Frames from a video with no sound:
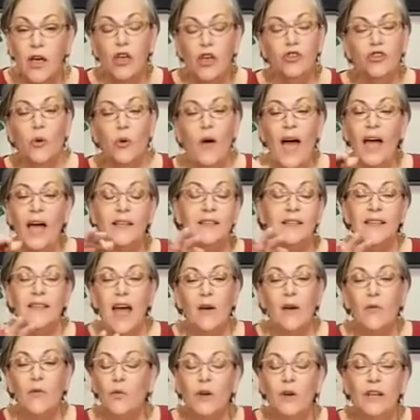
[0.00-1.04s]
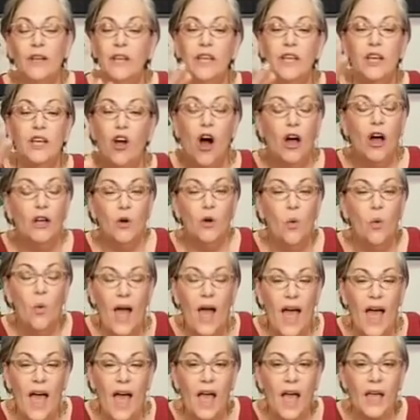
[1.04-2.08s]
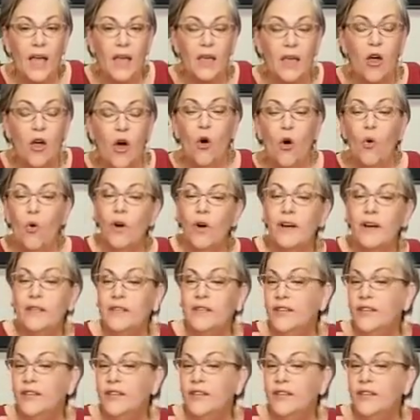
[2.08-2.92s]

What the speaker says: So has that really gone away or is